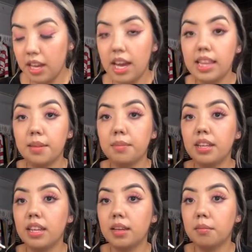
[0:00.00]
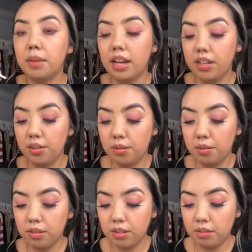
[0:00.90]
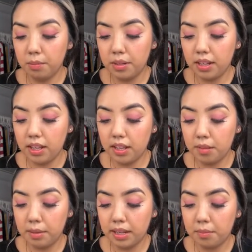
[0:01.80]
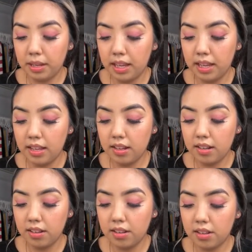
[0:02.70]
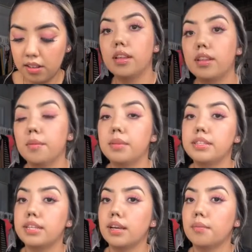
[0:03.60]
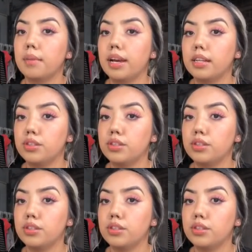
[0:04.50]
And then I'm getting my duo glue and putting it on the back of my hand. And then I'm gonna take my